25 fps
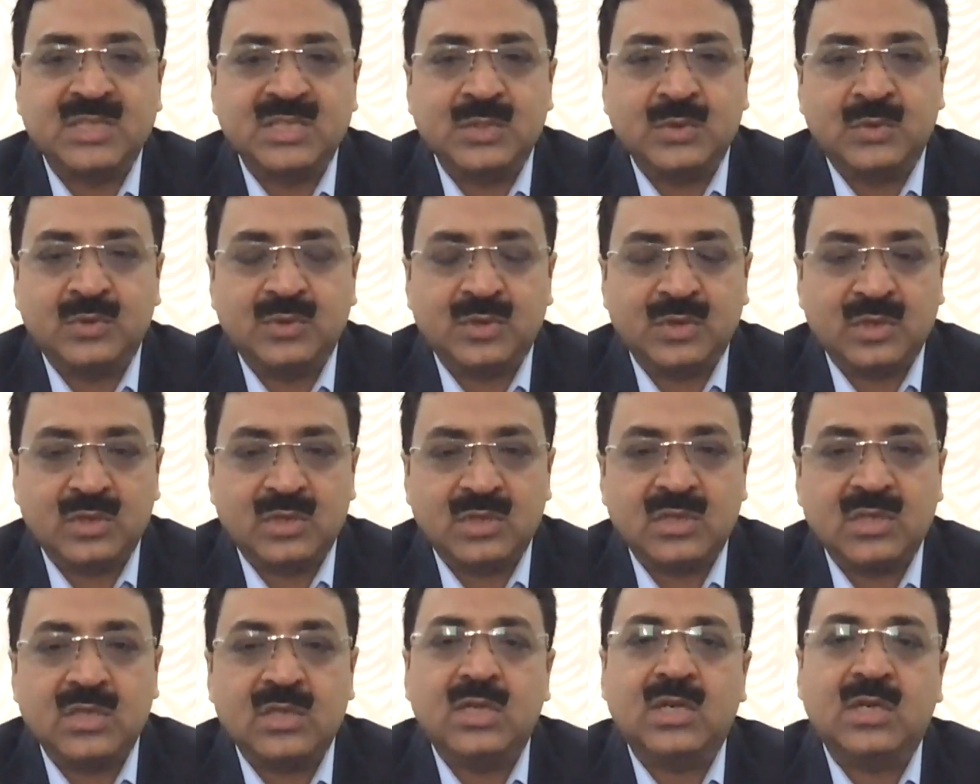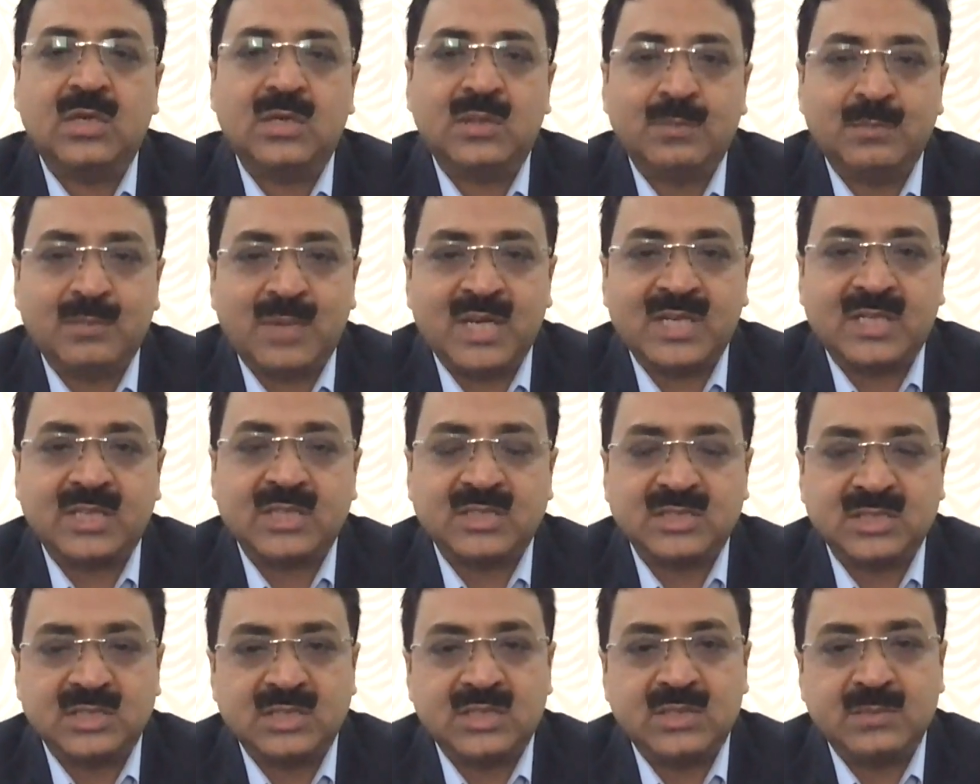the overall uh,
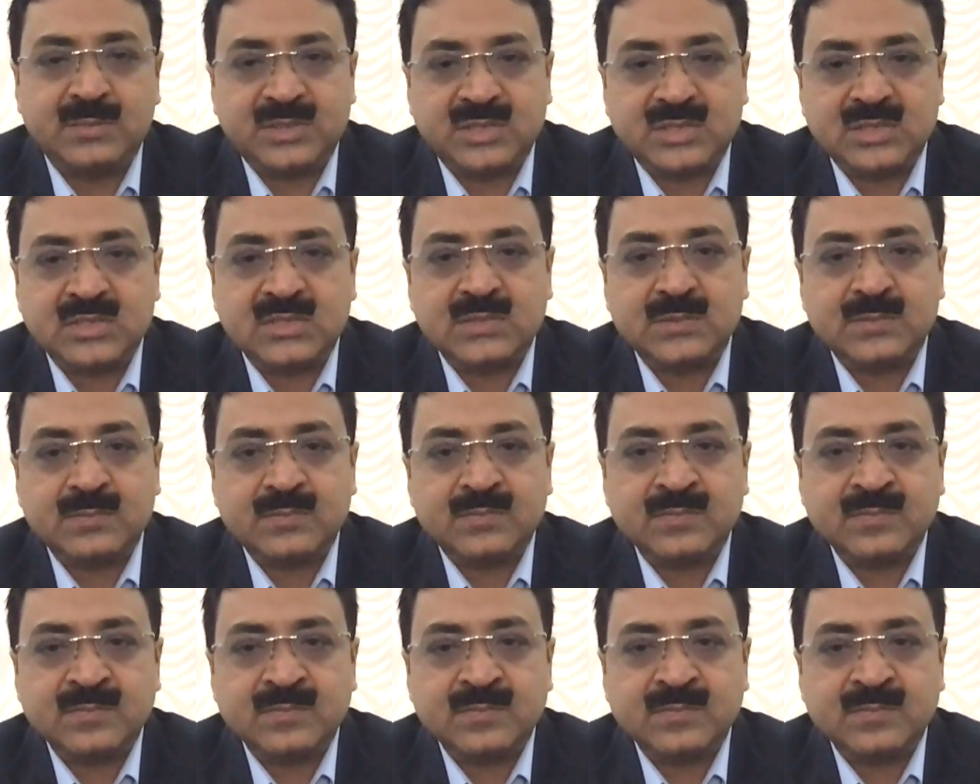market sentiments.